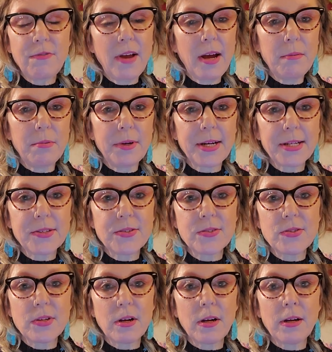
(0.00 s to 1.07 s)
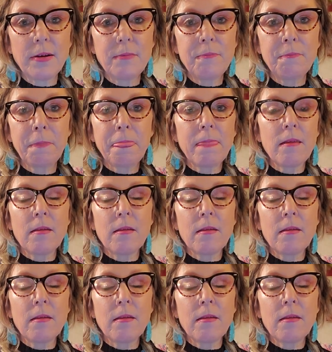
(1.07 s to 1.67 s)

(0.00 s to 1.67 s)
fabrics, um,